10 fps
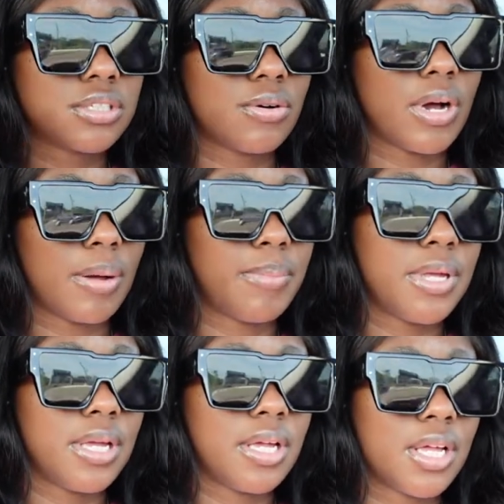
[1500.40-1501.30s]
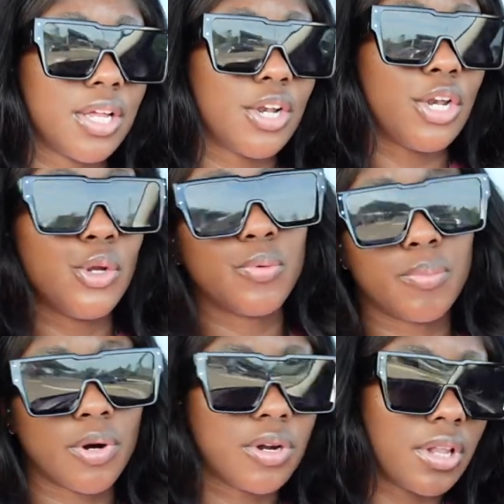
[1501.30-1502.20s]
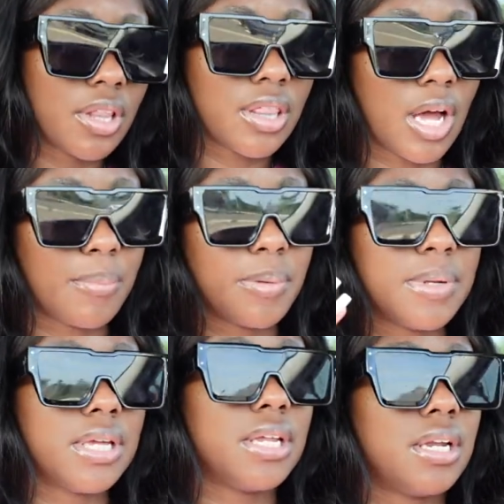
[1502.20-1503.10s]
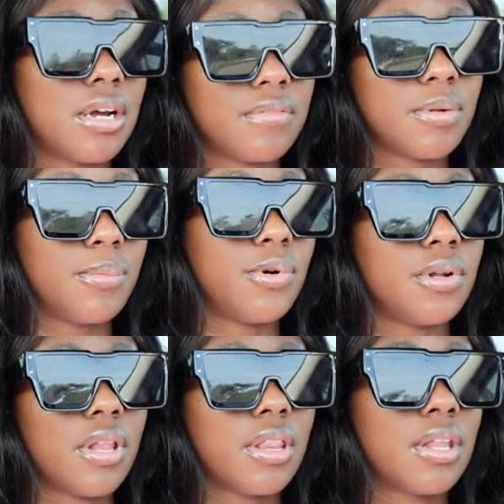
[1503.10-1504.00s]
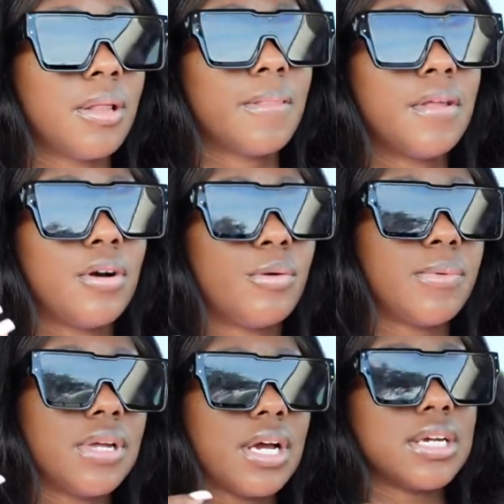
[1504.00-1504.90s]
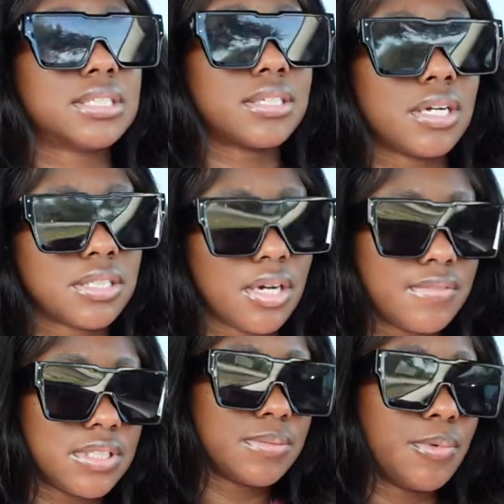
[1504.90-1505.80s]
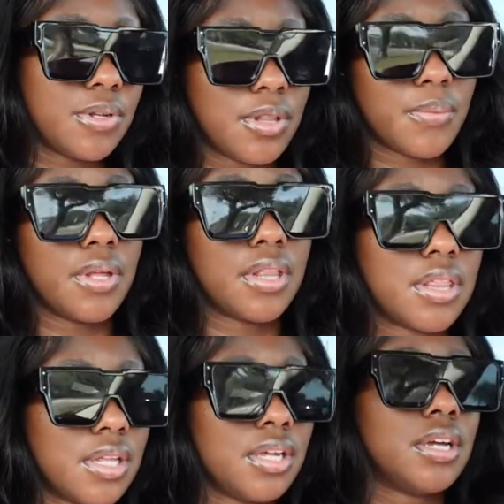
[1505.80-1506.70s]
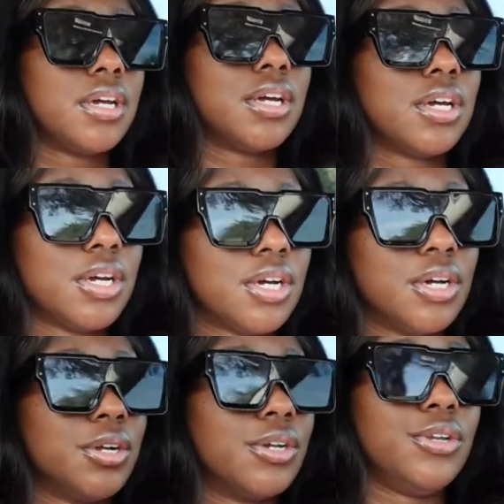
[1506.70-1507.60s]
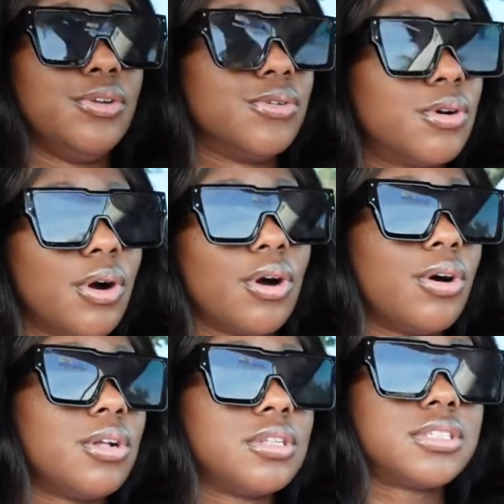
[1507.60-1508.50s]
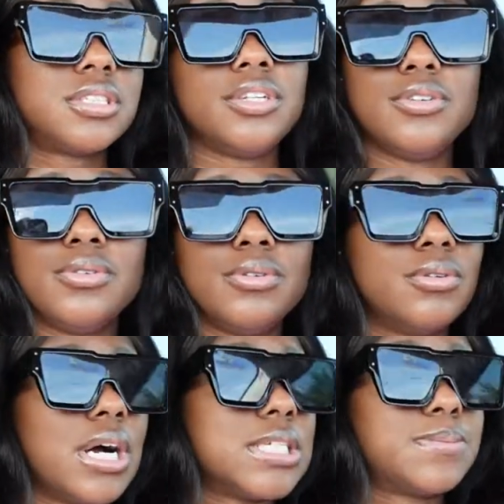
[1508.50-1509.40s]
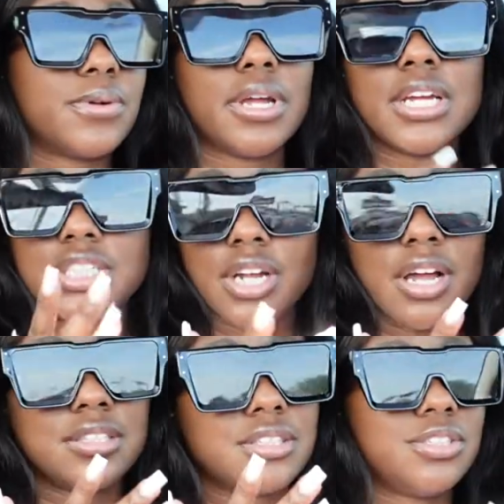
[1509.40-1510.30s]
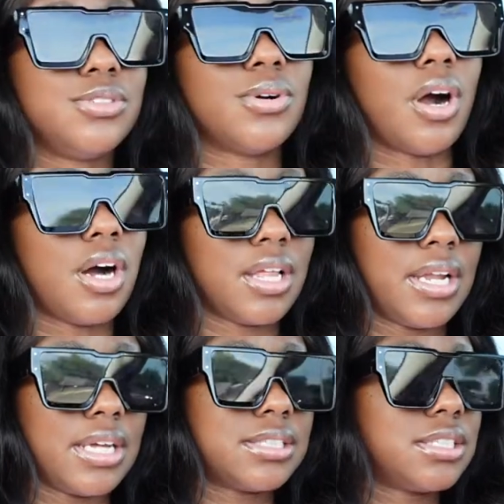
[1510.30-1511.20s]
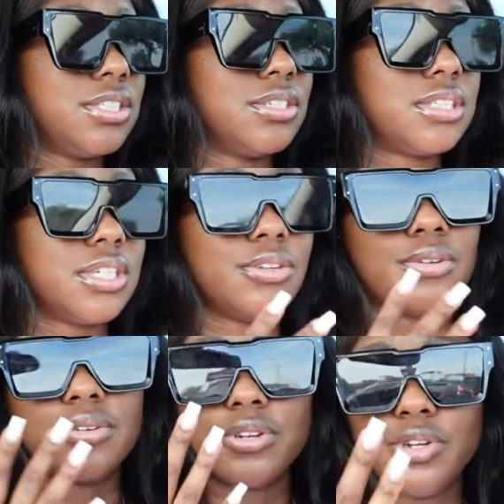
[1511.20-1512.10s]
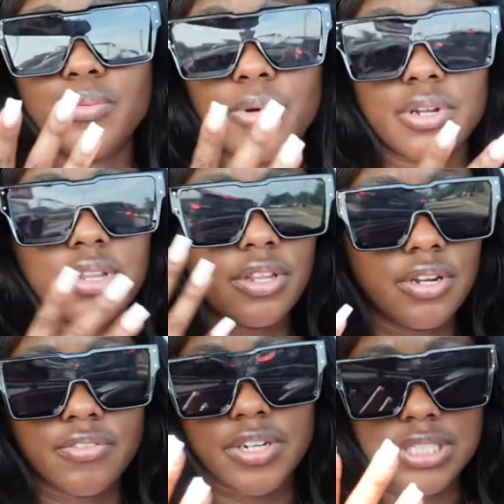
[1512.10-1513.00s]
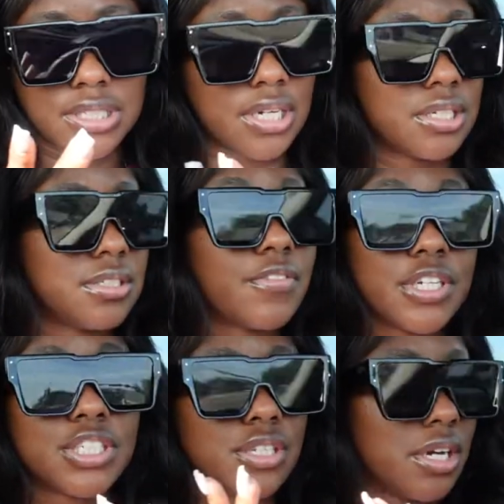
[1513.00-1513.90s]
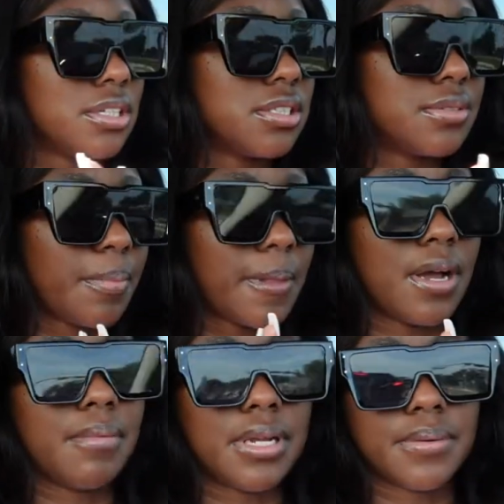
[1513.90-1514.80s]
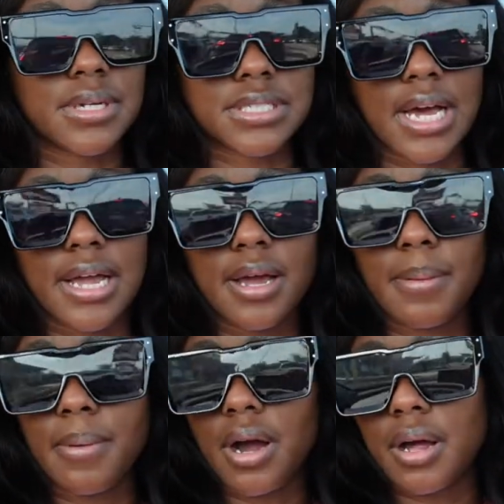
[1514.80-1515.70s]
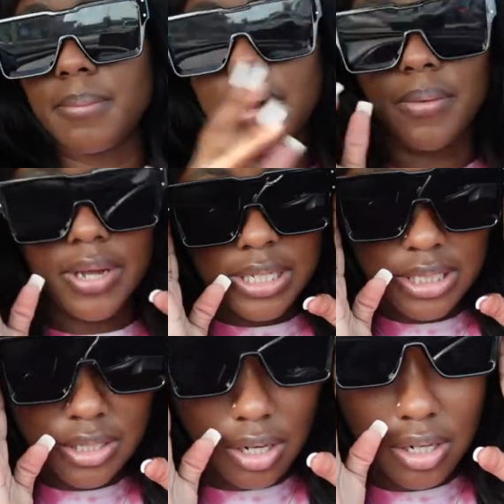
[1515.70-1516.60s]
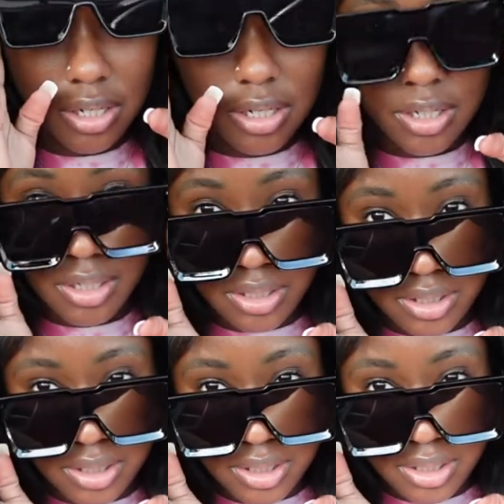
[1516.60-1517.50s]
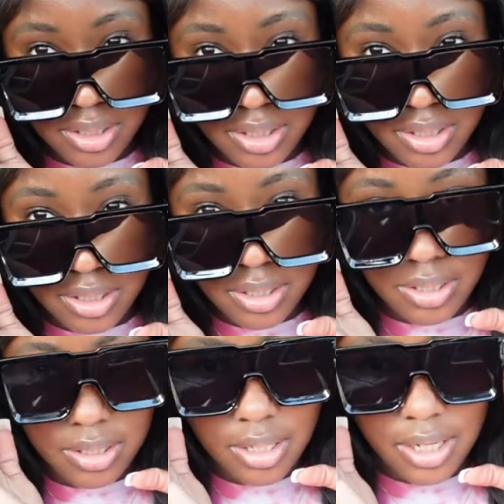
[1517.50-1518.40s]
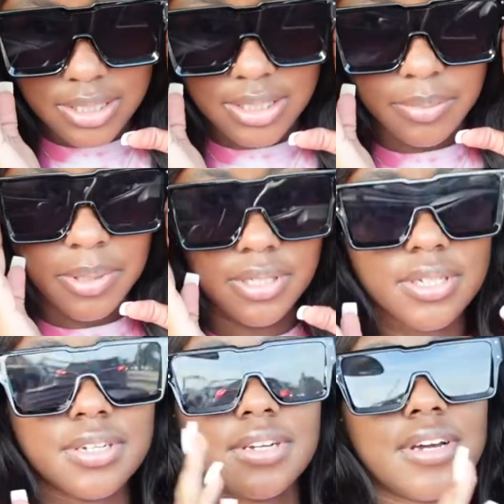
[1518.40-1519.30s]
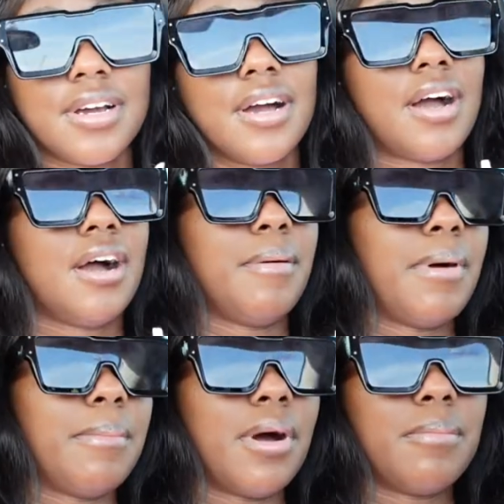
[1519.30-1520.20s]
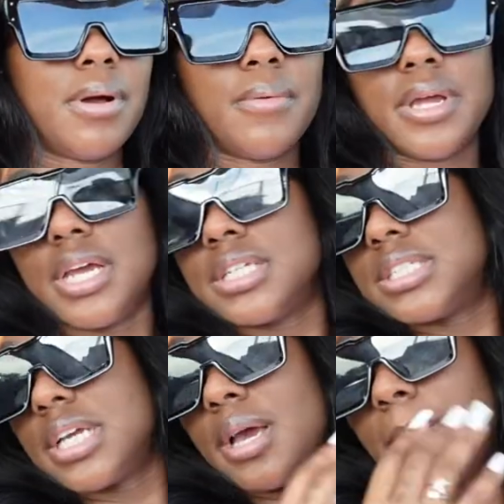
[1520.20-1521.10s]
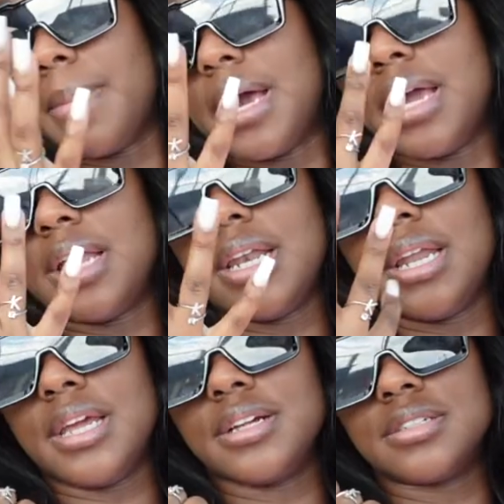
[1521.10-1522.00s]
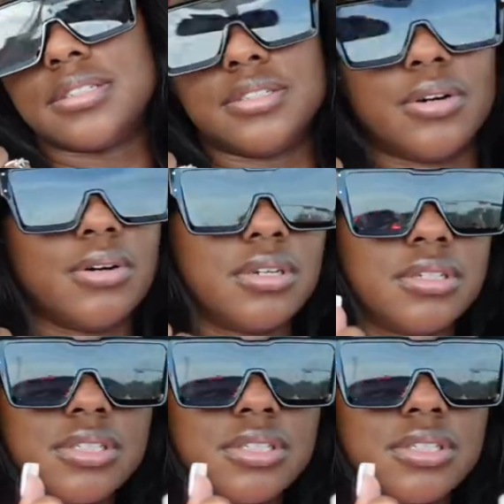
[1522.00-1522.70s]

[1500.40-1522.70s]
So happy new month, happy beginning of the month. Hope you guys start off this month with new goals, new aspirations, new all of that. Just, you know, new month, fresh starts, fresh starts. Anyways, I am on my way. Is it dark? Y'all can see me. I'm on my way to get my nails done.